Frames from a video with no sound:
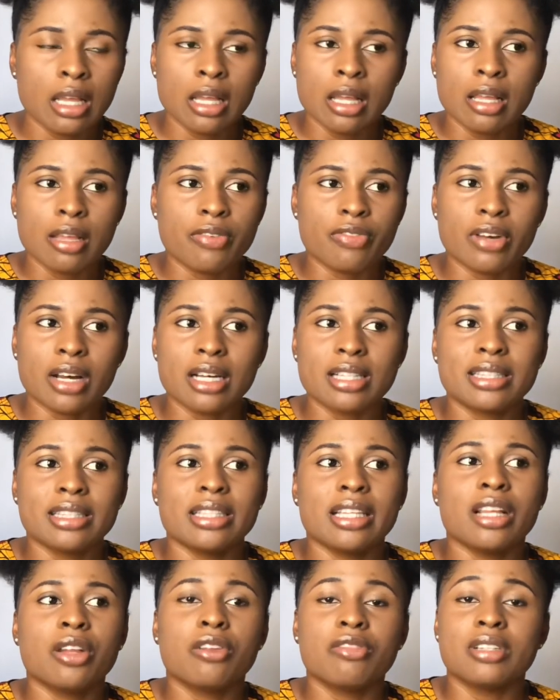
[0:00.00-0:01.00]
in fact,
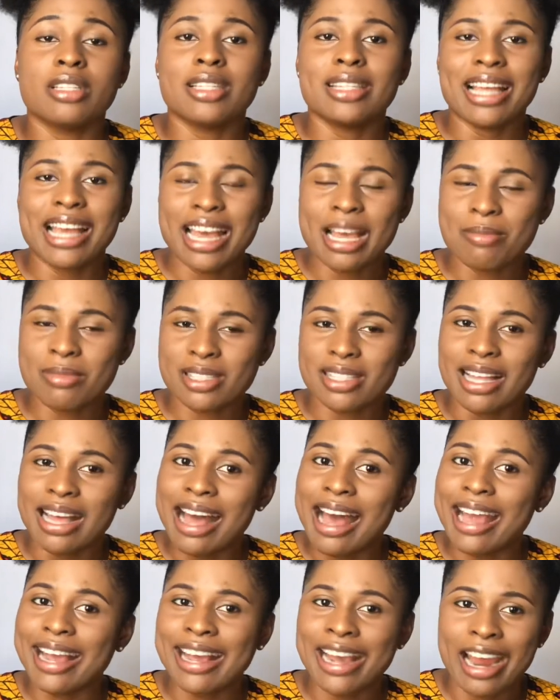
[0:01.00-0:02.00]
10 of the times that
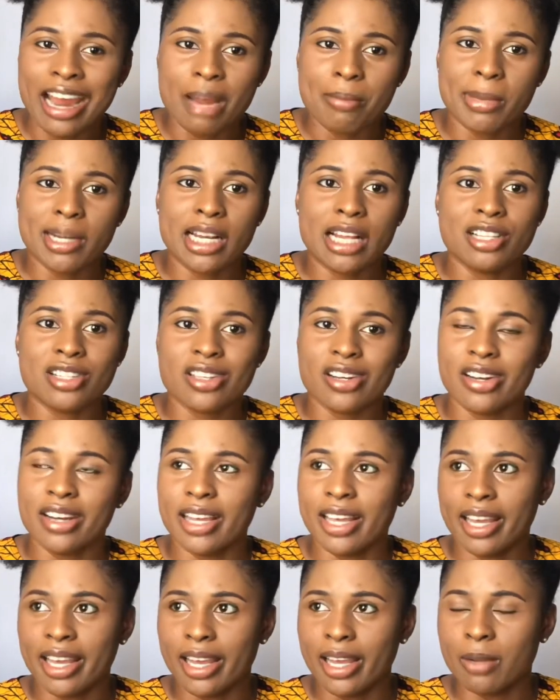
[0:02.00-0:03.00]
I carry my natural
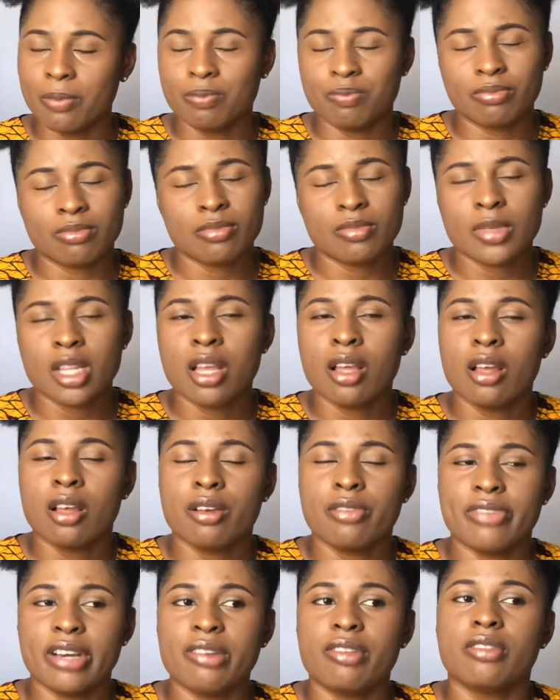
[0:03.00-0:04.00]
hair,
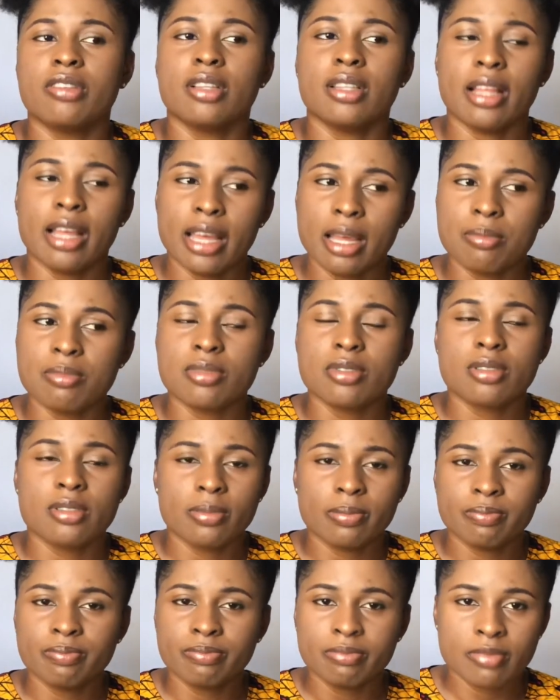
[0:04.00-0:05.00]
5 of the times
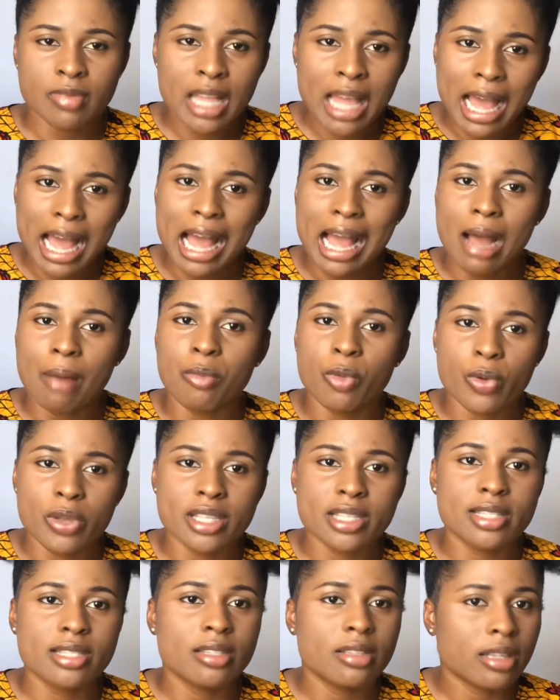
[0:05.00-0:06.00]
I'm
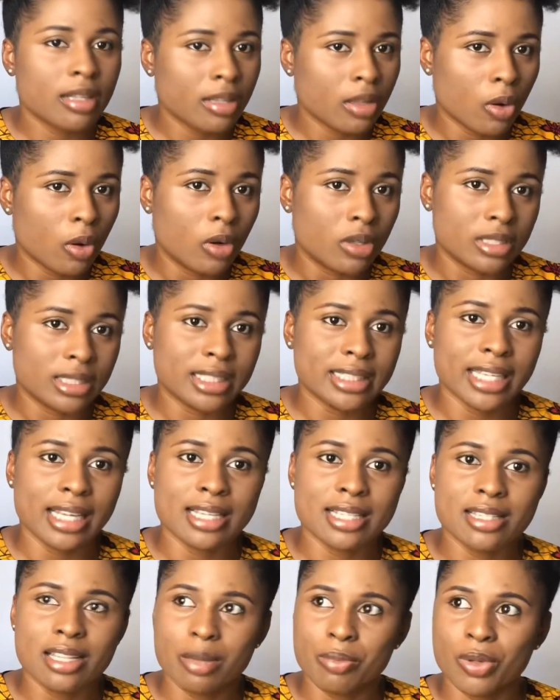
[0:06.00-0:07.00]
always on this
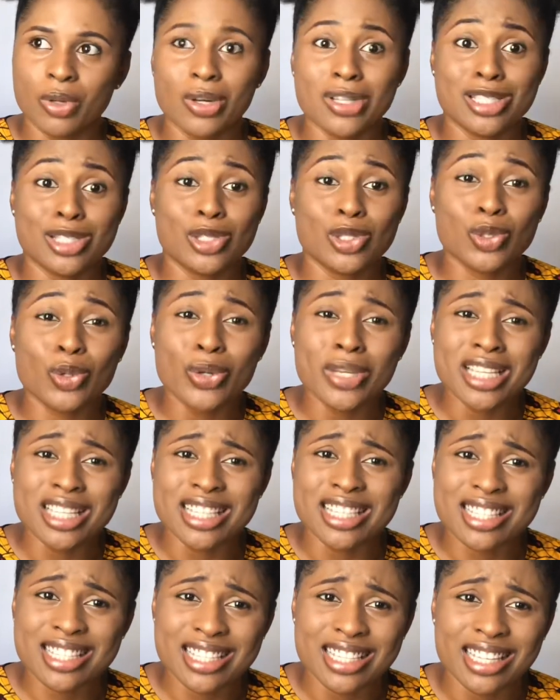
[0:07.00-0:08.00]
hairstyle because it's so
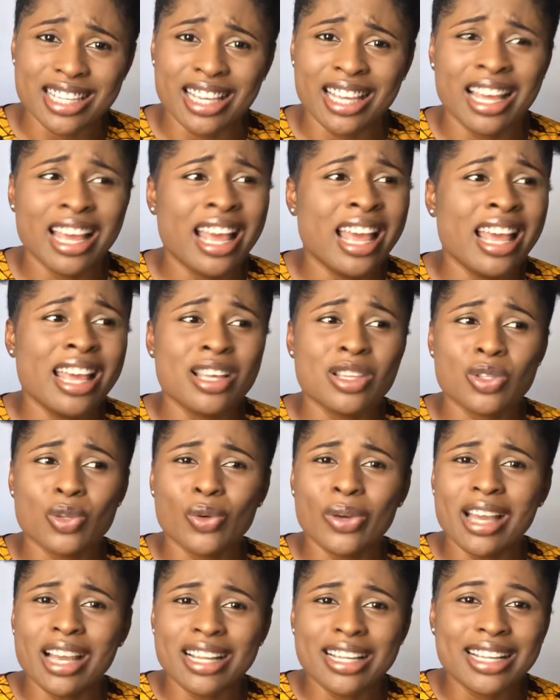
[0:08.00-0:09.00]
easy, it's so
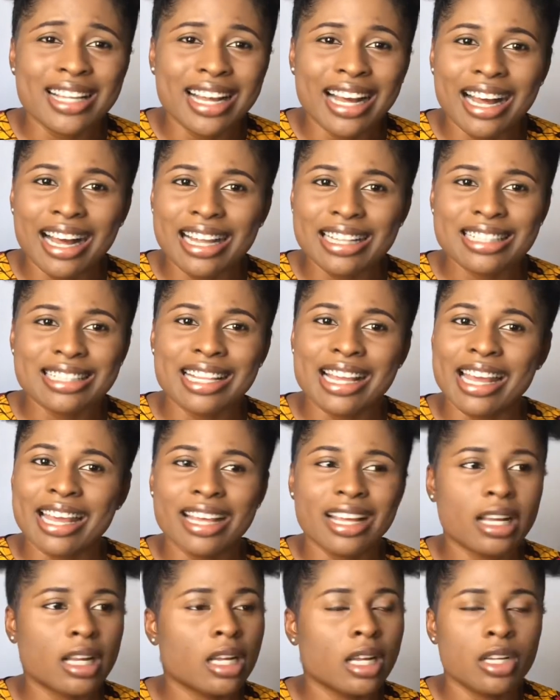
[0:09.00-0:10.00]
elegant.
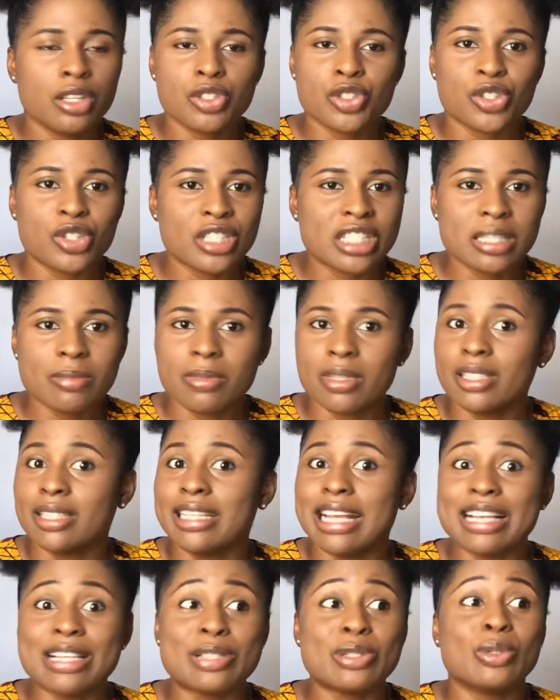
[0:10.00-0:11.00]
Like, trust me,
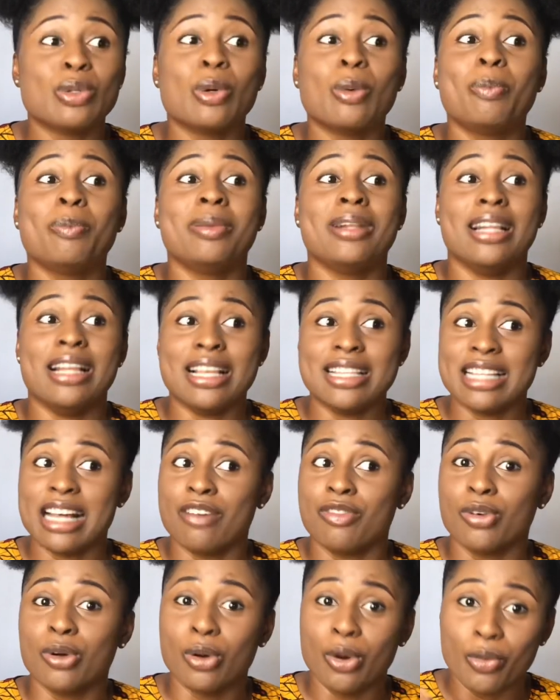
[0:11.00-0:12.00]
there's no place that
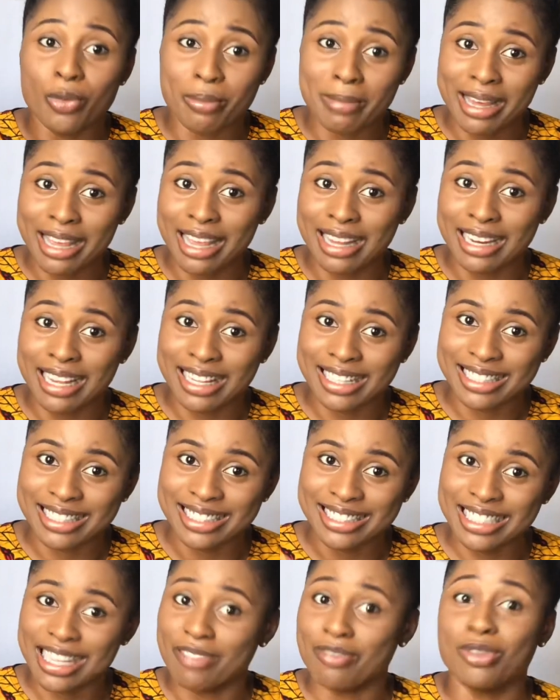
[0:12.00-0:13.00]
I've gone with my hair like this
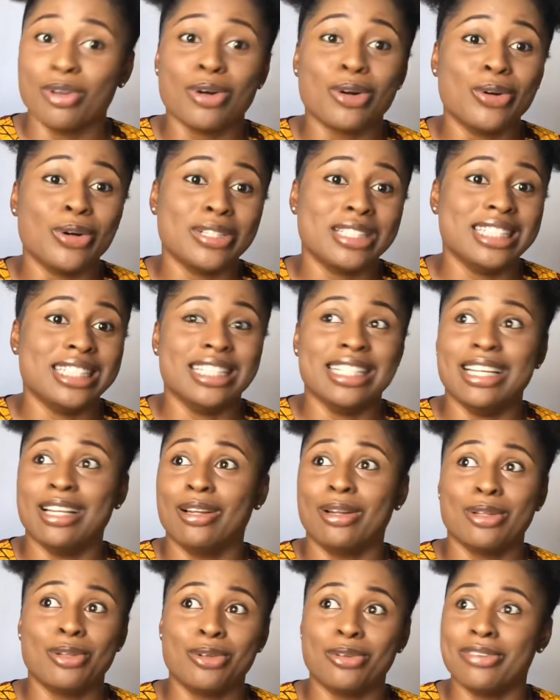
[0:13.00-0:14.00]
that I've not gotten a
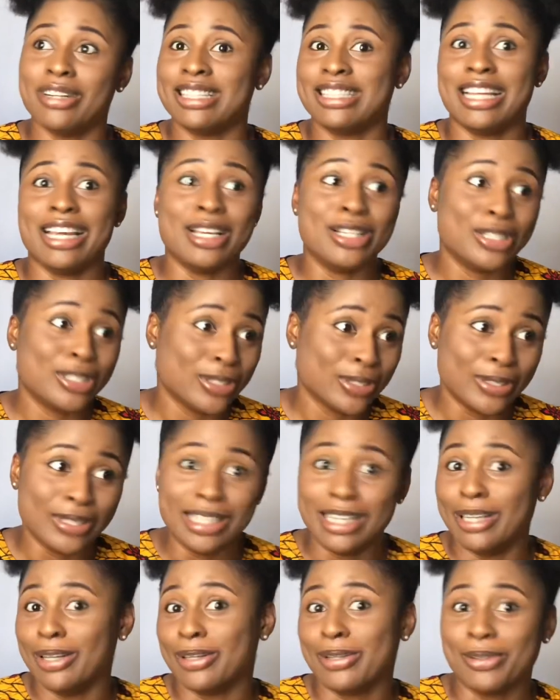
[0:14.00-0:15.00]
lot of attention, a
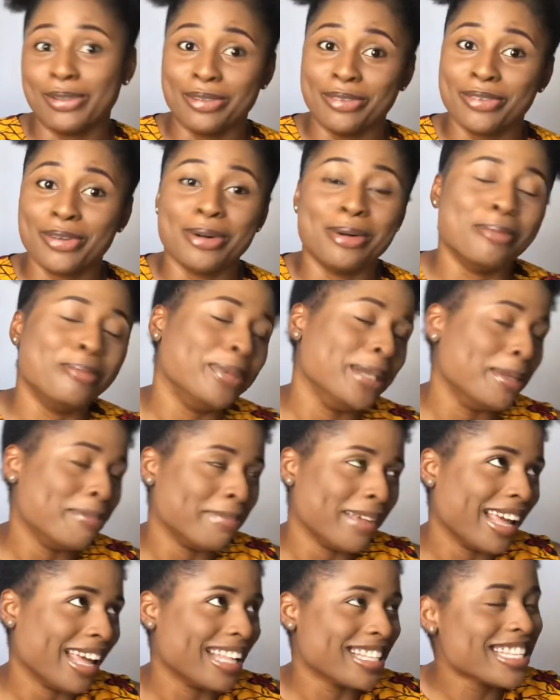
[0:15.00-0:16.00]
lot of
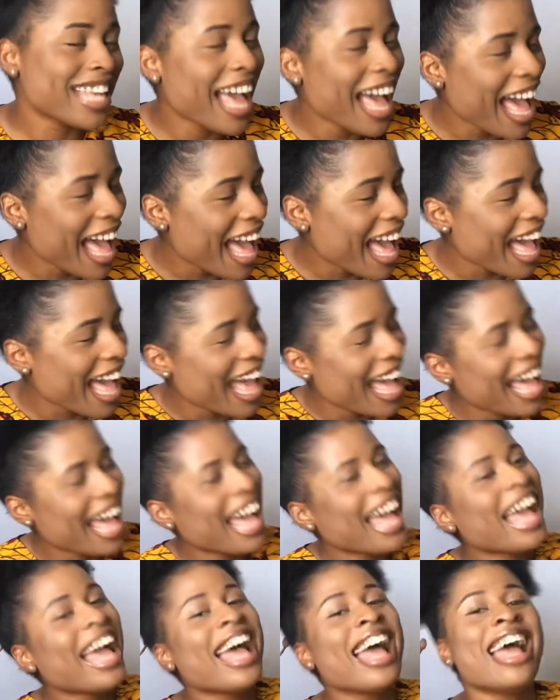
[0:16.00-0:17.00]
compliments.
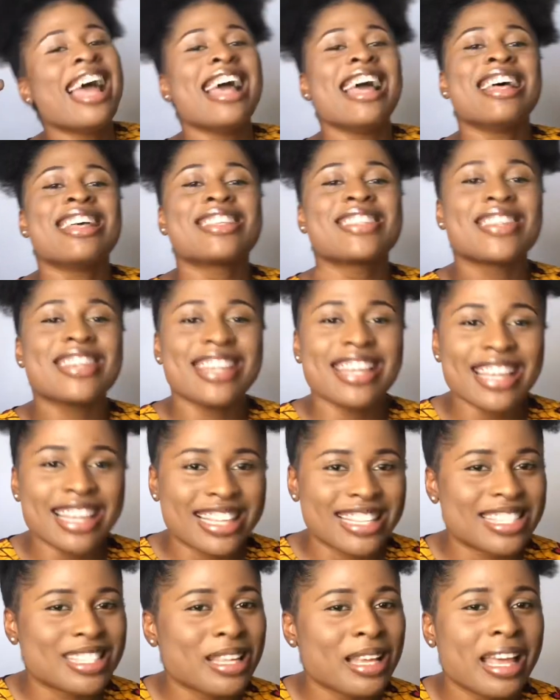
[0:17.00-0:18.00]
So
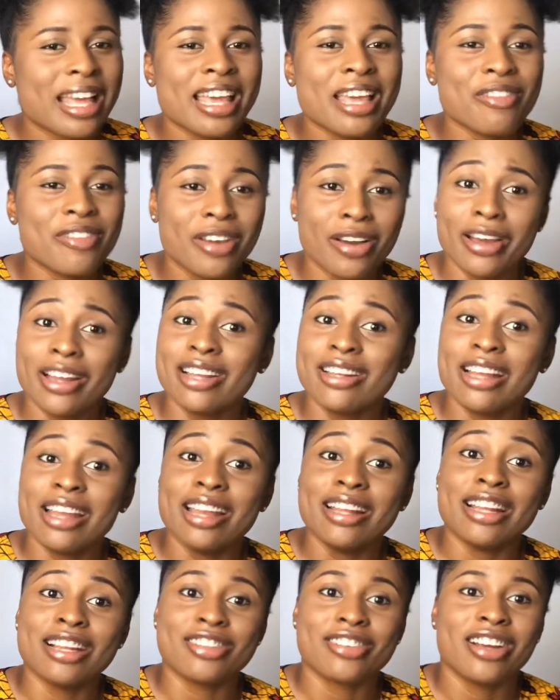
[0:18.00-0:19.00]
yes, if you're a
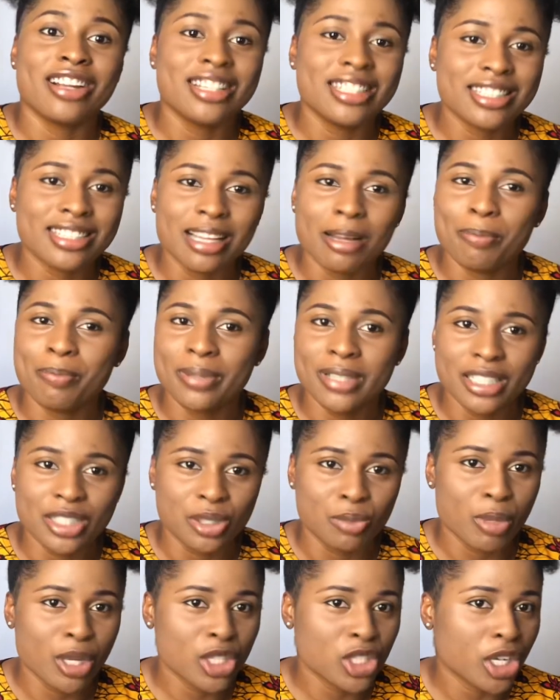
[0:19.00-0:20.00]
naturalista, please
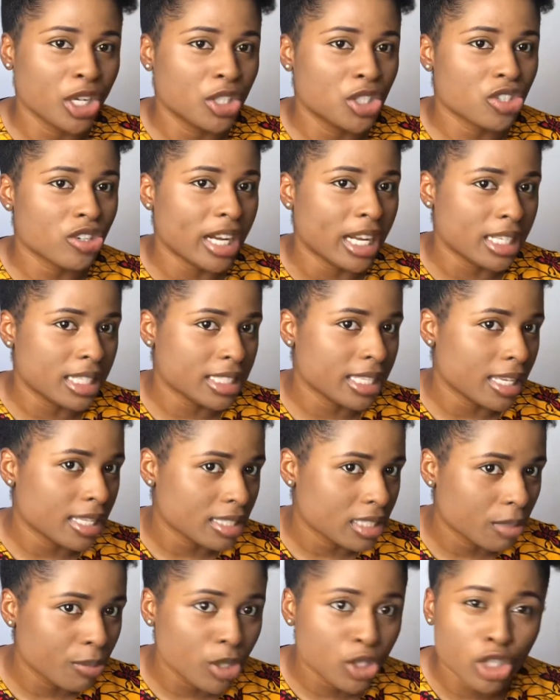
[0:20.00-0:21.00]
make sure you try this
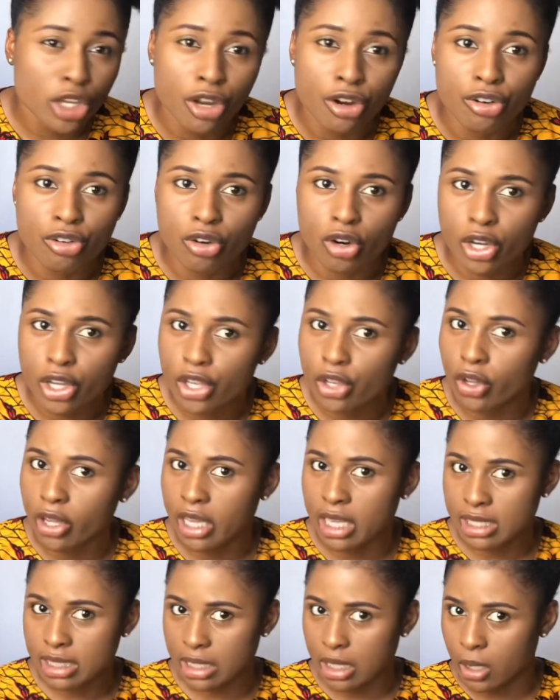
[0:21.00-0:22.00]
hairstyle. Make sure you rock your
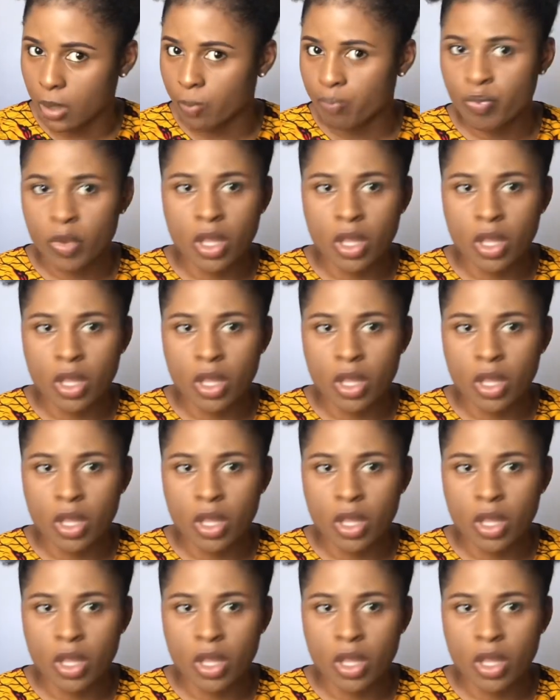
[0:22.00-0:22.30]
hairstyle.